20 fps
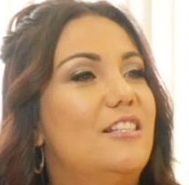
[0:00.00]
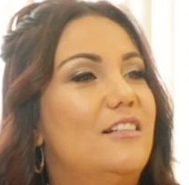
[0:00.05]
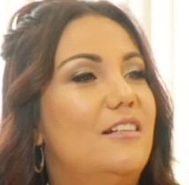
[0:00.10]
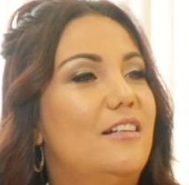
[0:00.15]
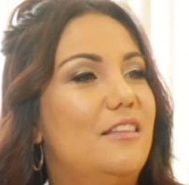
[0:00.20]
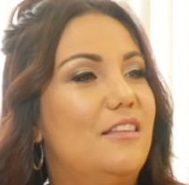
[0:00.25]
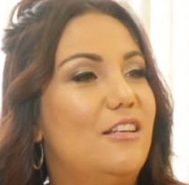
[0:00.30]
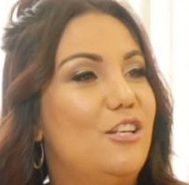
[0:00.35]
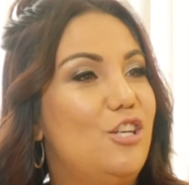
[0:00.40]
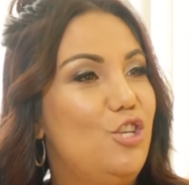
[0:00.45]

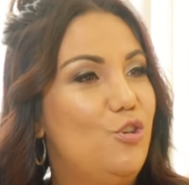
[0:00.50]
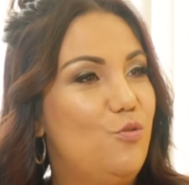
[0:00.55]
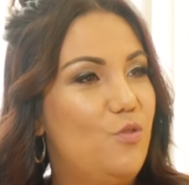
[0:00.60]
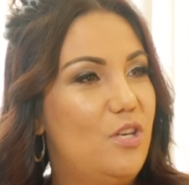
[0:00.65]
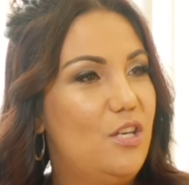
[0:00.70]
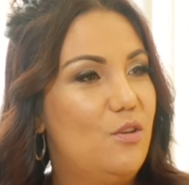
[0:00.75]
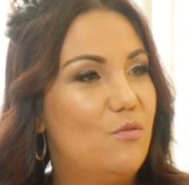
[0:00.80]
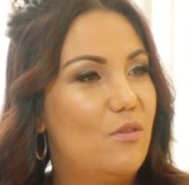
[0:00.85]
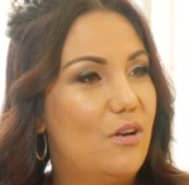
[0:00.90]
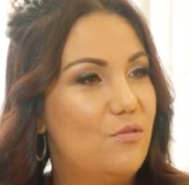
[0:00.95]
to the new
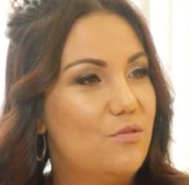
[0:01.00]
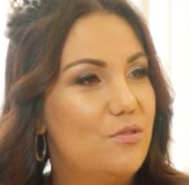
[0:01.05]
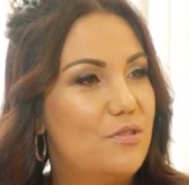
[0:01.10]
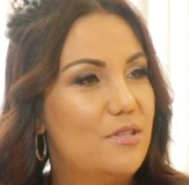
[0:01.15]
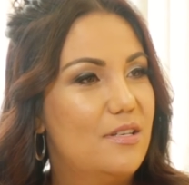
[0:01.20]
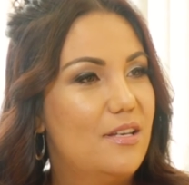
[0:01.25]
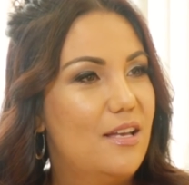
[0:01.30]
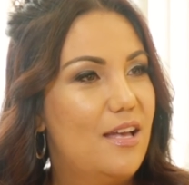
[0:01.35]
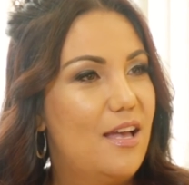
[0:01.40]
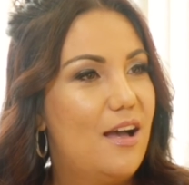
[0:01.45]

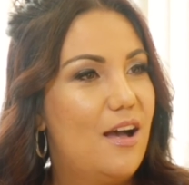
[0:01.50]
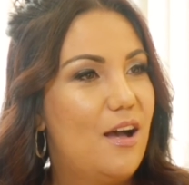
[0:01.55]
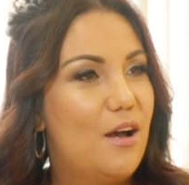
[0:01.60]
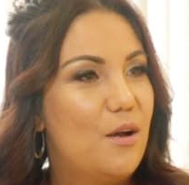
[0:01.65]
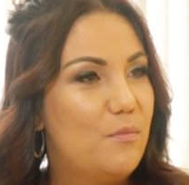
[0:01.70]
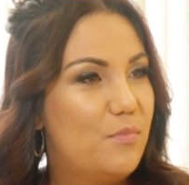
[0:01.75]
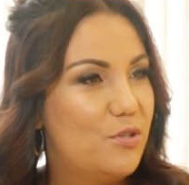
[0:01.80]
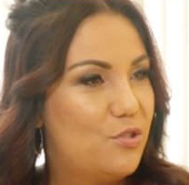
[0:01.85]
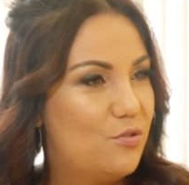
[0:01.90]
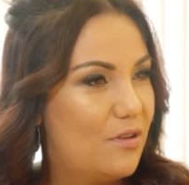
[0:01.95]
heroes,
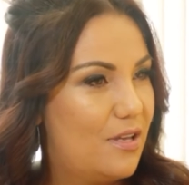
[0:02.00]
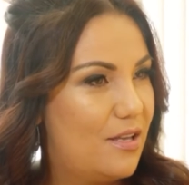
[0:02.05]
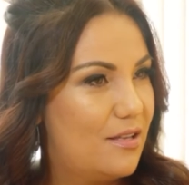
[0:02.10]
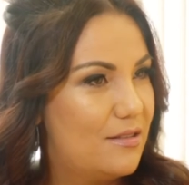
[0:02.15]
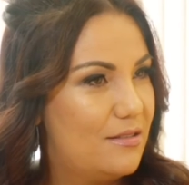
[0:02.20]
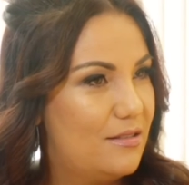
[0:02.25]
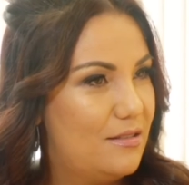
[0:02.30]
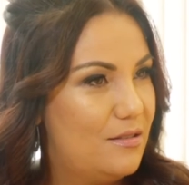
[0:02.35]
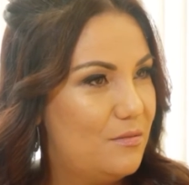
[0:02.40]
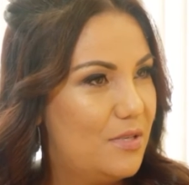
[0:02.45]
but you
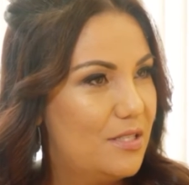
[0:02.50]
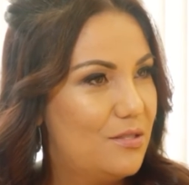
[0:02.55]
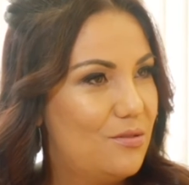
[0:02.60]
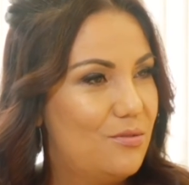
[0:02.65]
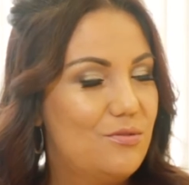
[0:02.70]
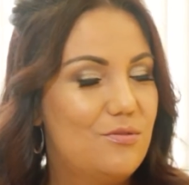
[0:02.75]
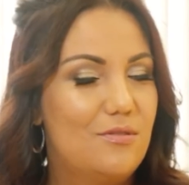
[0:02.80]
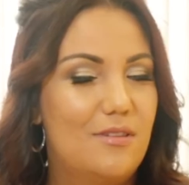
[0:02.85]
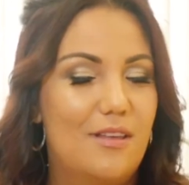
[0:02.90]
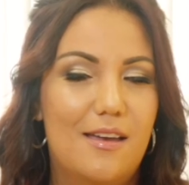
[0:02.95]
can't tell them I
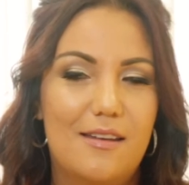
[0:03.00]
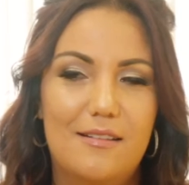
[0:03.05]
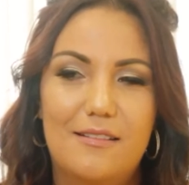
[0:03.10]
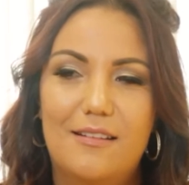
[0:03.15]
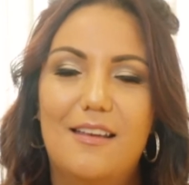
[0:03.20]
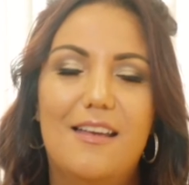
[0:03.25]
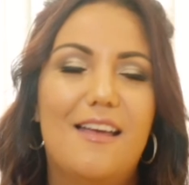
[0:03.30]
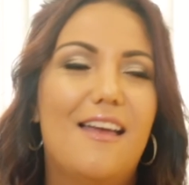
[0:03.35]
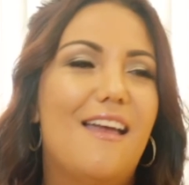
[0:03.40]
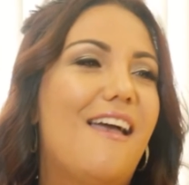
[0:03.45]
told you that. I
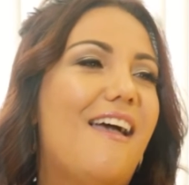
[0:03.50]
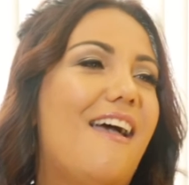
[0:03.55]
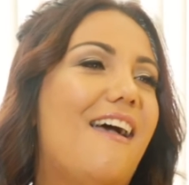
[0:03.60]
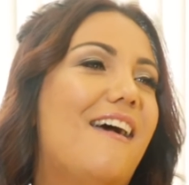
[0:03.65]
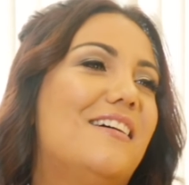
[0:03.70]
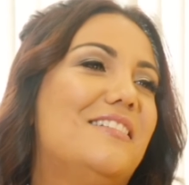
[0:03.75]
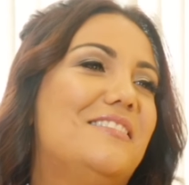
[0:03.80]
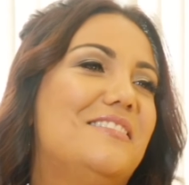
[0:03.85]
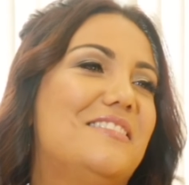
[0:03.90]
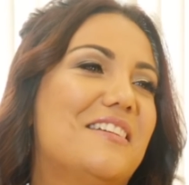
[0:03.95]
won't say
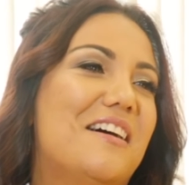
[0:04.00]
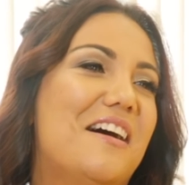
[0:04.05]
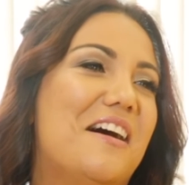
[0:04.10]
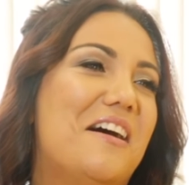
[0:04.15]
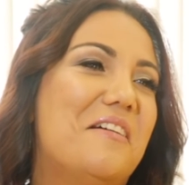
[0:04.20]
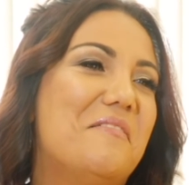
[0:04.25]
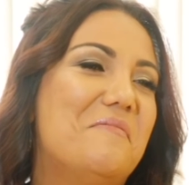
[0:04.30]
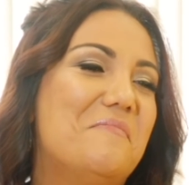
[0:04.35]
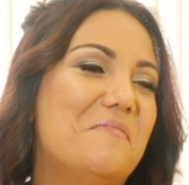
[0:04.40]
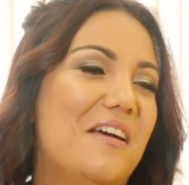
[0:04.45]
a
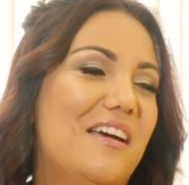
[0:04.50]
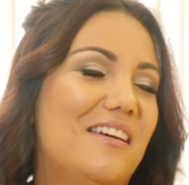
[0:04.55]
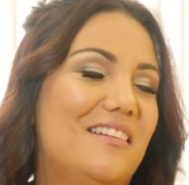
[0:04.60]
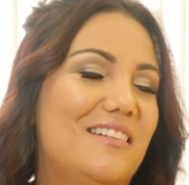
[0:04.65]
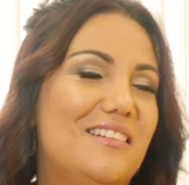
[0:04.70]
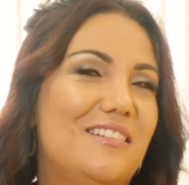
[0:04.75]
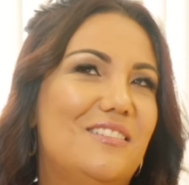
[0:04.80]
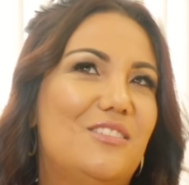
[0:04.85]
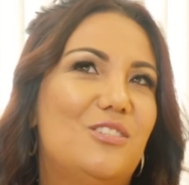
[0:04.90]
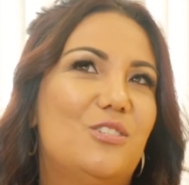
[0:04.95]
word.
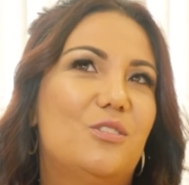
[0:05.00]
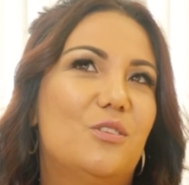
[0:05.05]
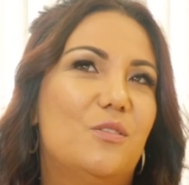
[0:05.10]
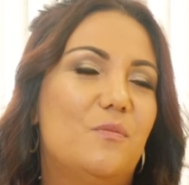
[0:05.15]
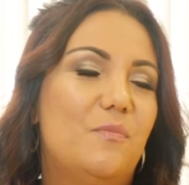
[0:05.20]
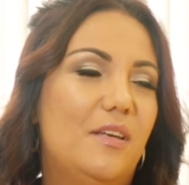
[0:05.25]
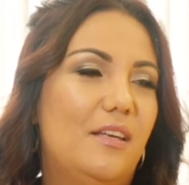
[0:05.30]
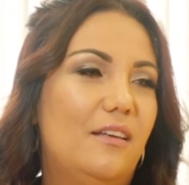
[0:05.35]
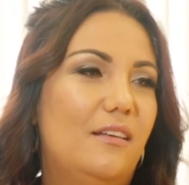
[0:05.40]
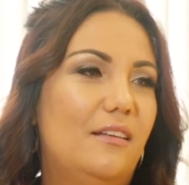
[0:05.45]
And it
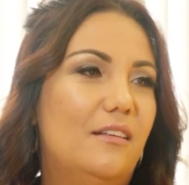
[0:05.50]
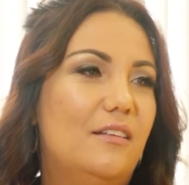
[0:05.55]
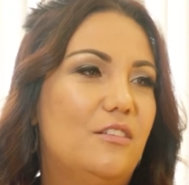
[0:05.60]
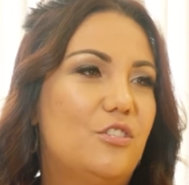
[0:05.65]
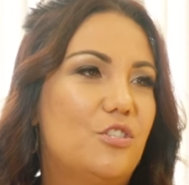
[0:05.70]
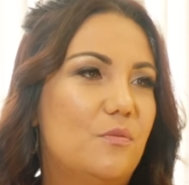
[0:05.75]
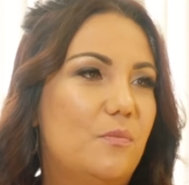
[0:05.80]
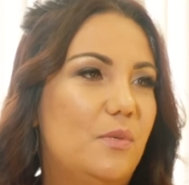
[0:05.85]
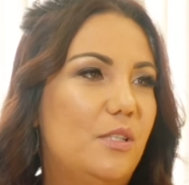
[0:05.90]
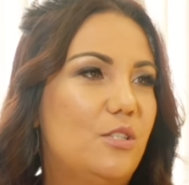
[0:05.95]
should be
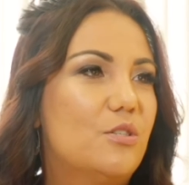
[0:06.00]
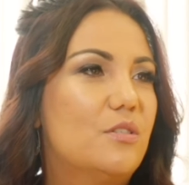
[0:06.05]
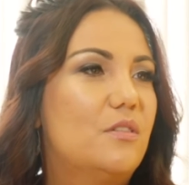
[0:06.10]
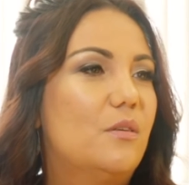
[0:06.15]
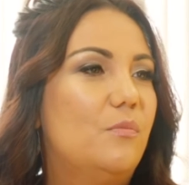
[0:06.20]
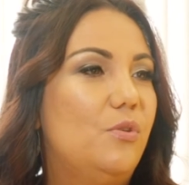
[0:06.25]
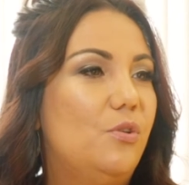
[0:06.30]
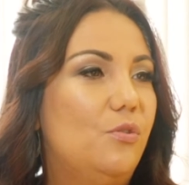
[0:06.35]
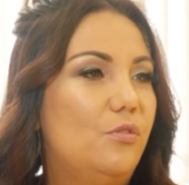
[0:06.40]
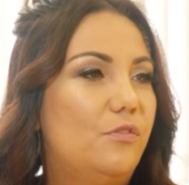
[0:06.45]

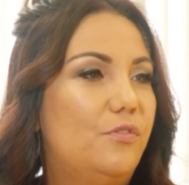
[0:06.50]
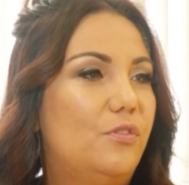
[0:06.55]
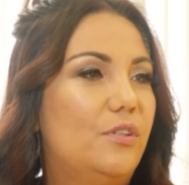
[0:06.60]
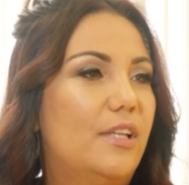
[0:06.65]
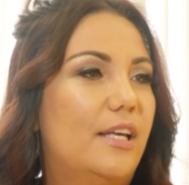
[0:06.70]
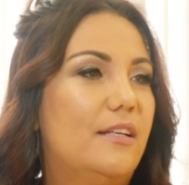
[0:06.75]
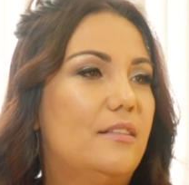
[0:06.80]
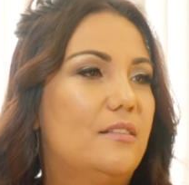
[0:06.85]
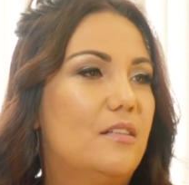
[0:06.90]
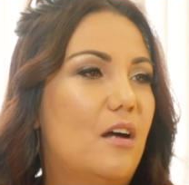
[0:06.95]
just a beautiful
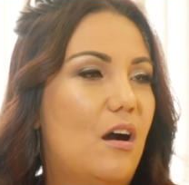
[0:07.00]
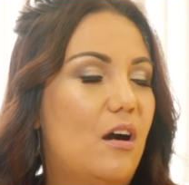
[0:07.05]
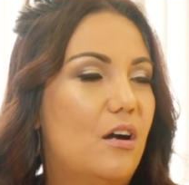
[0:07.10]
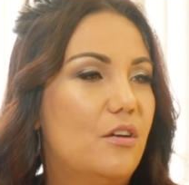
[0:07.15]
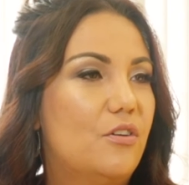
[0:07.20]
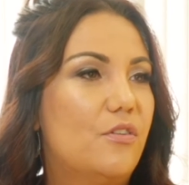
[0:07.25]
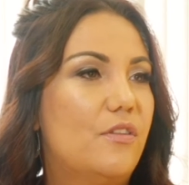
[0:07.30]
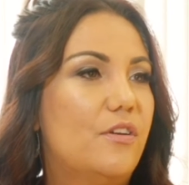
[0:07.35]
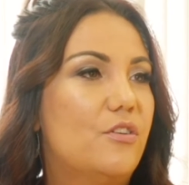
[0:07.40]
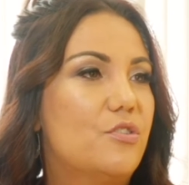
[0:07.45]
night to
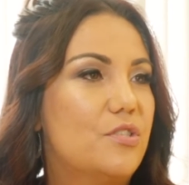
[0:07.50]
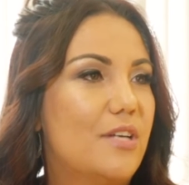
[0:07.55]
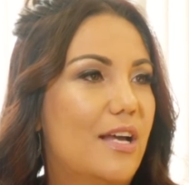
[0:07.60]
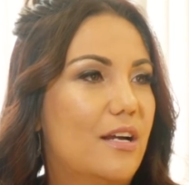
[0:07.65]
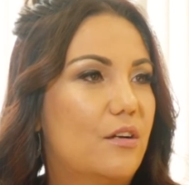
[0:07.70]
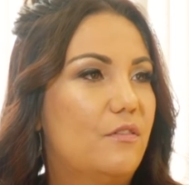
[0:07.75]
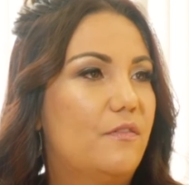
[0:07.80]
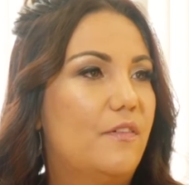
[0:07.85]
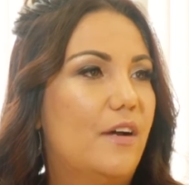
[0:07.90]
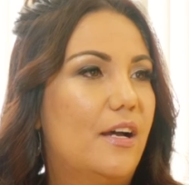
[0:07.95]
honor their
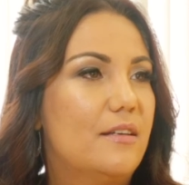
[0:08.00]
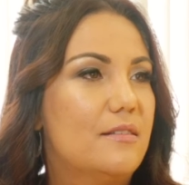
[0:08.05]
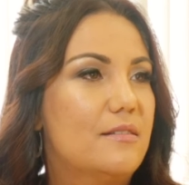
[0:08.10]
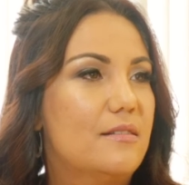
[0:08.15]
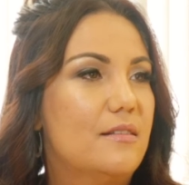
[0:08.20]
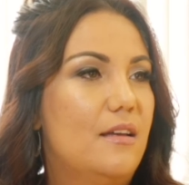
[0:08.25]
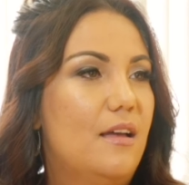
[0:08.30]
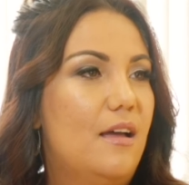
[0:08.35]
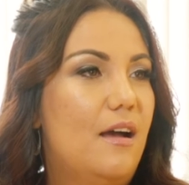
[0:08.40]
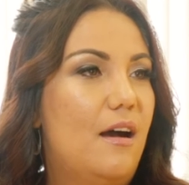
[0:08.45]

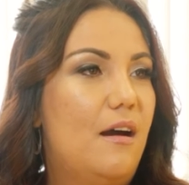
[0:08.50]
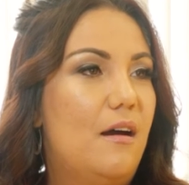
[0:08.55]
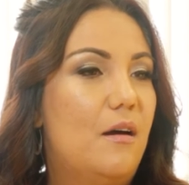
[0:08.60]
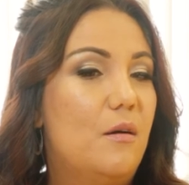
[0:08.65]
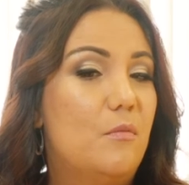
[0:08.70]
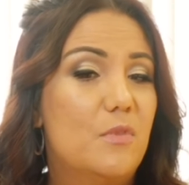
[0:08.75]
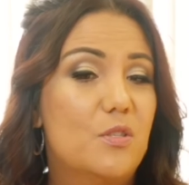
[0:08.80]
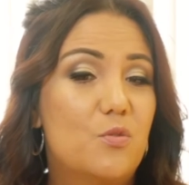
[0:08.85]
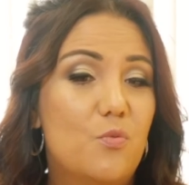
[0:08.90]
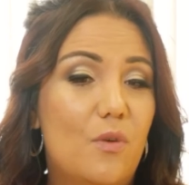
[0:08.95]
sacrifice,
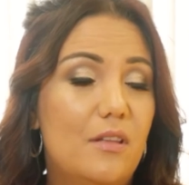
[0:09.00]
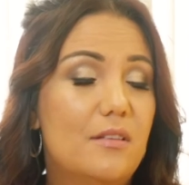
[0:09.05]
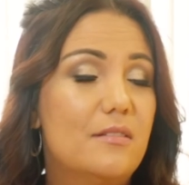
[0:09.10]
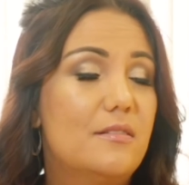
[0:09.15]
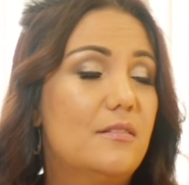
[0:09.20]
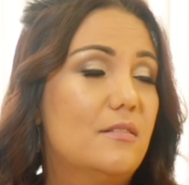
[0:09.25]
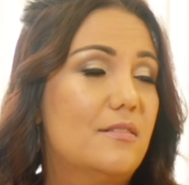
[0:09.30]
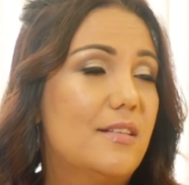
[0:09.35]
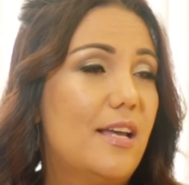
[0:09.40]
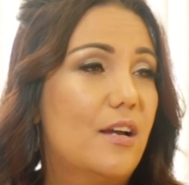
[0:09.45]
as well
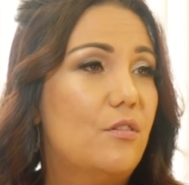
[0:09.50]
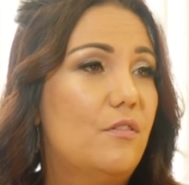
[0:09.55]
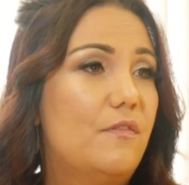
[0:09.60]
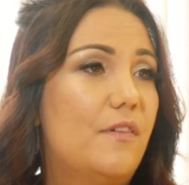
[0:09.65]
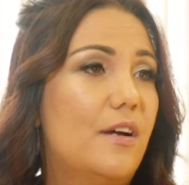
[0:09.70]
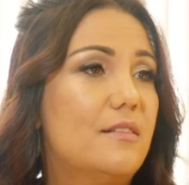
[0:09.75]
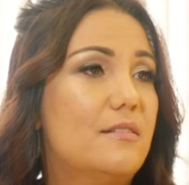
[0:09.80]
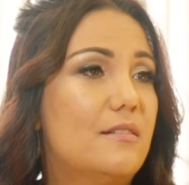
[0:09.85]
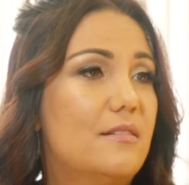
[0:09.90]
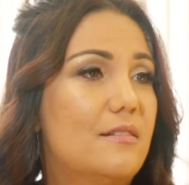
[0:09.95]
as the
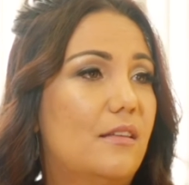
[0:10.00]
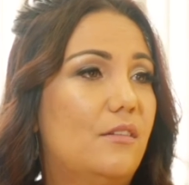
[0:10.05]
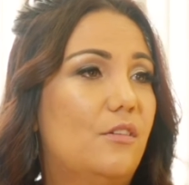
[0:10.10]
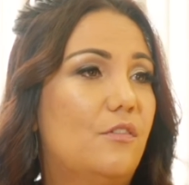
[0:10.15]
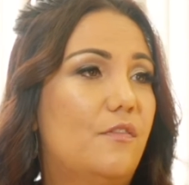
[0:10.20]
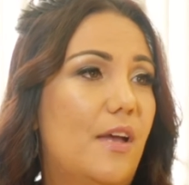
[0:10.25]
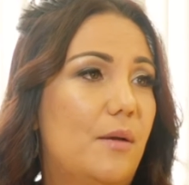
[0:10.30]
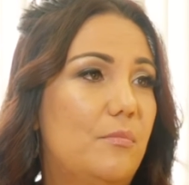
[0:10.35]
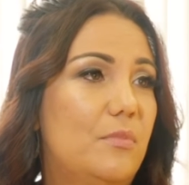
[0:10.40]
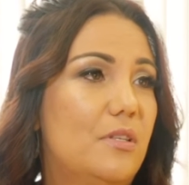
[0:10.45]
sacrifices that
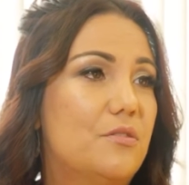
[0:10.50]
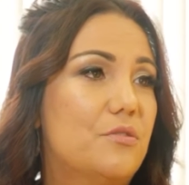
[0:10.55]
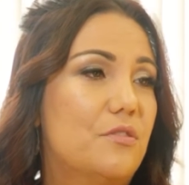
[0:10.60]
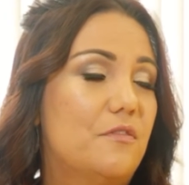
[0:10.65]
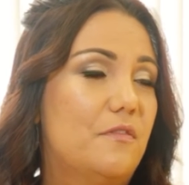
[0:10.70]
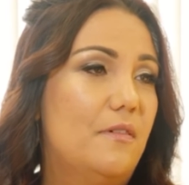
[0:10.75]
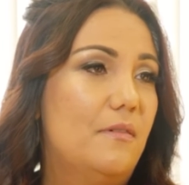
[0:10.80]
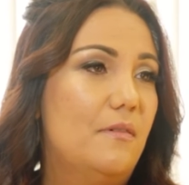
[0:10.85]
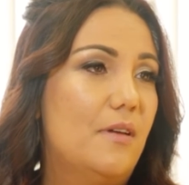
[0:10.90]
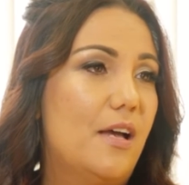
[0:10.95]
their families
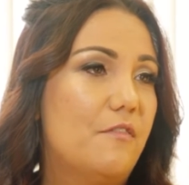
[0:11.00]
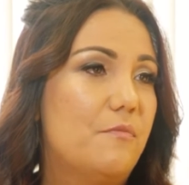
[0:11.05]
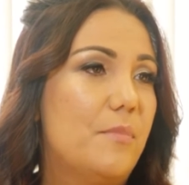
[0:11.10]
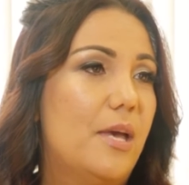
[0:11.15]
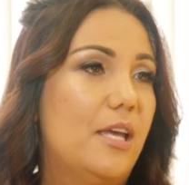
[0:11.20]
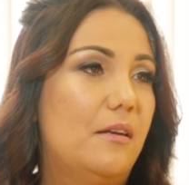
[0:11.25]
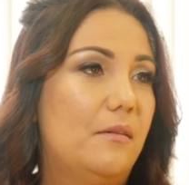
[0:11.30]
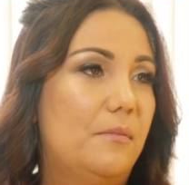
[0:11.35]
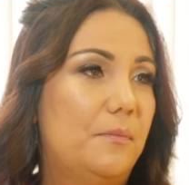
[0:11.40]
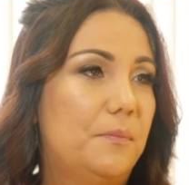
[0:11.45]
have
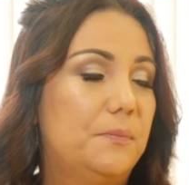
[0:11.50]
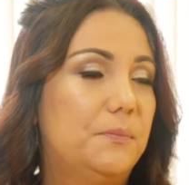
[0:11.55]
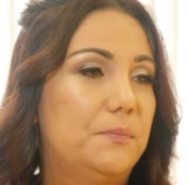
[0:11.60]
made.